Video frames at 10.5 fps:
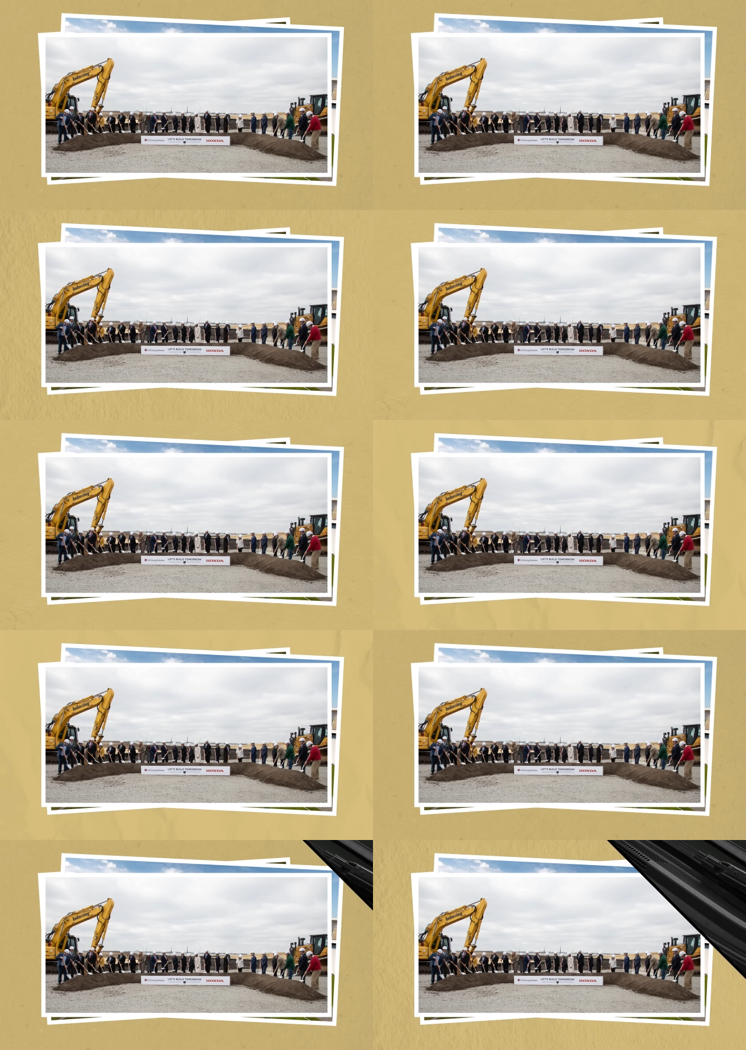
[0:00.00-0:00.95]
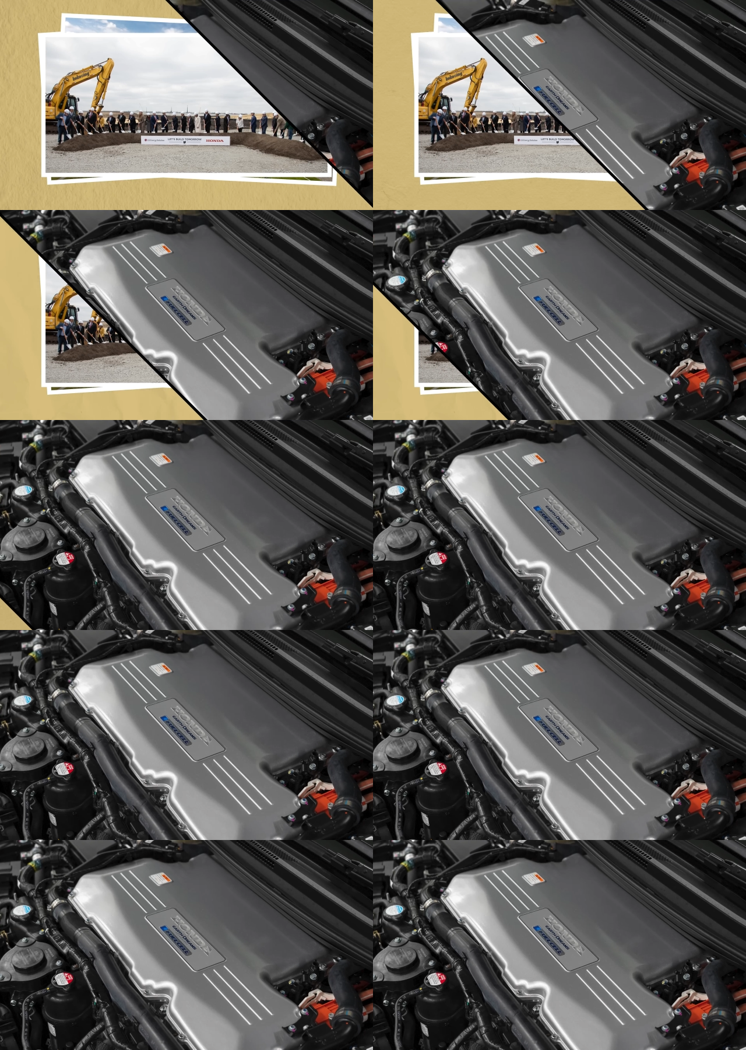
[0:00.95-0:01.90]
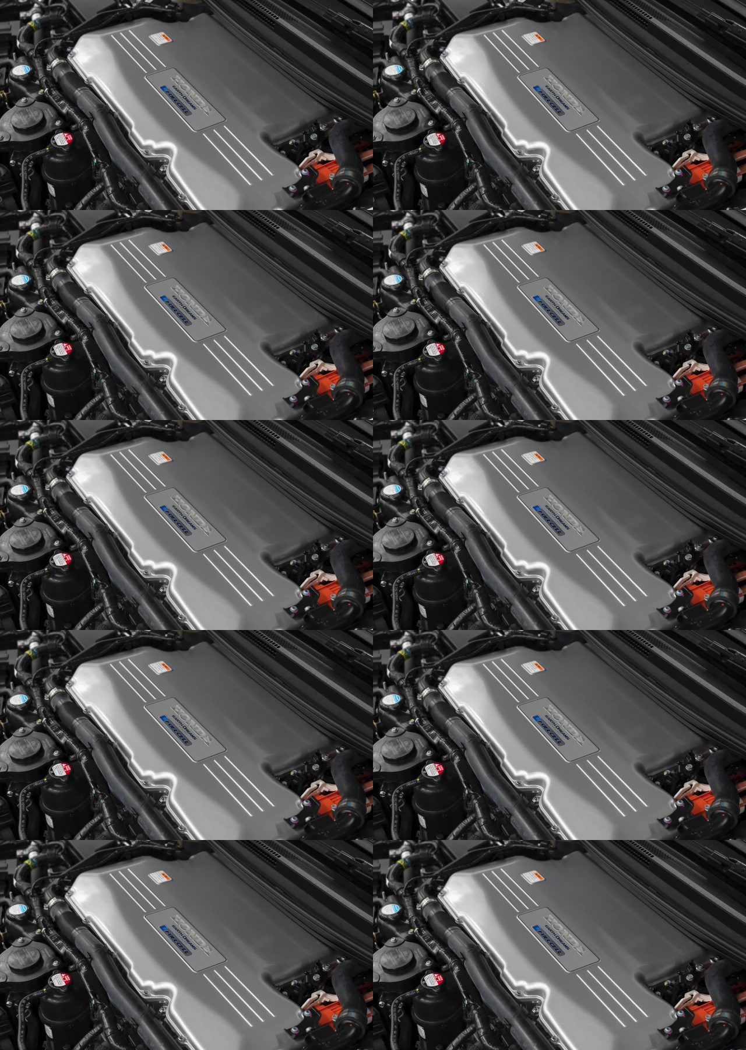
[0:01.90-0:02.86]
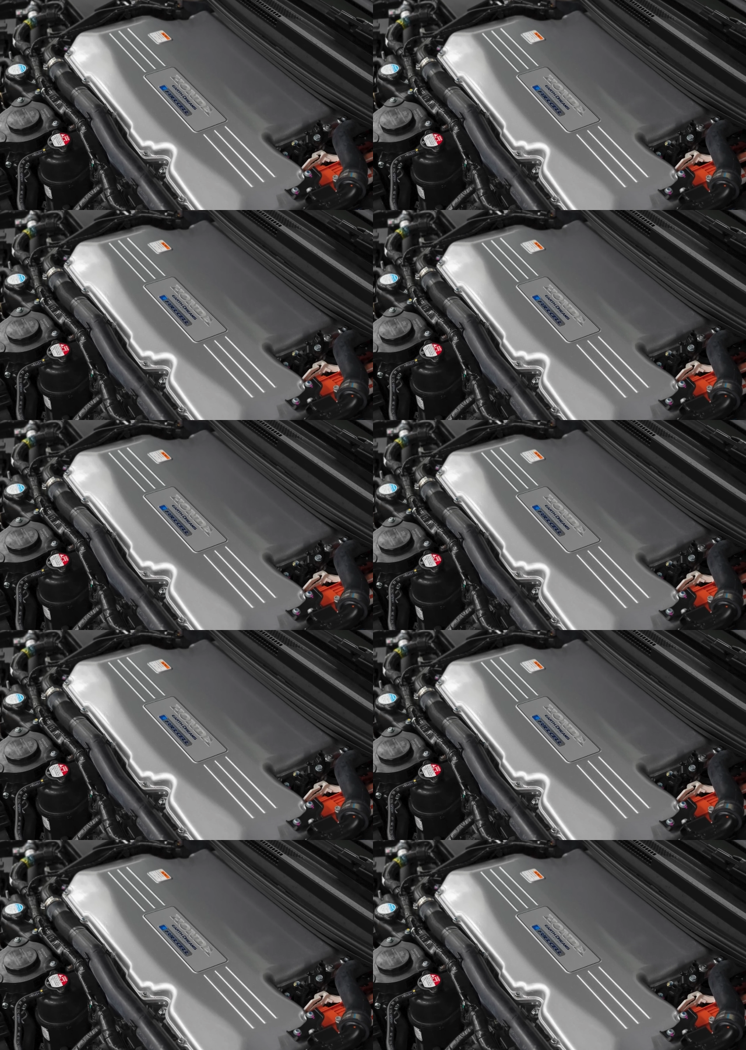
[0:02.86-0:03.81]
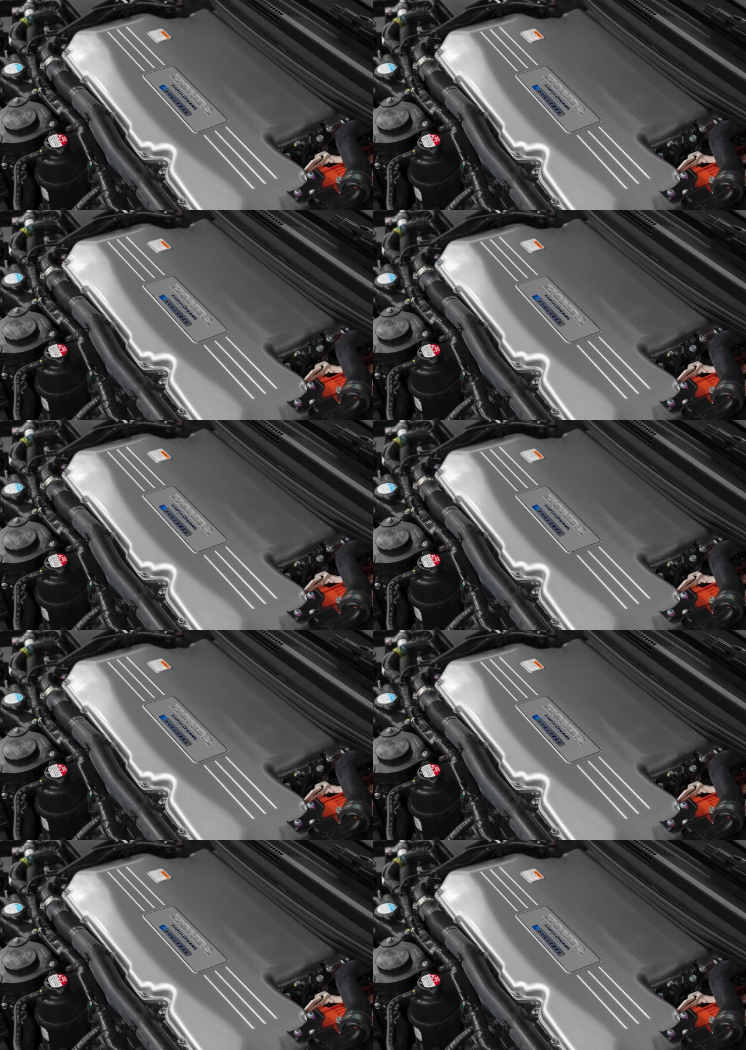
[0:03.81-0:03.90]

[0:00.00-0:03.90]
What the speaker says: Nobody's mouth can be seen.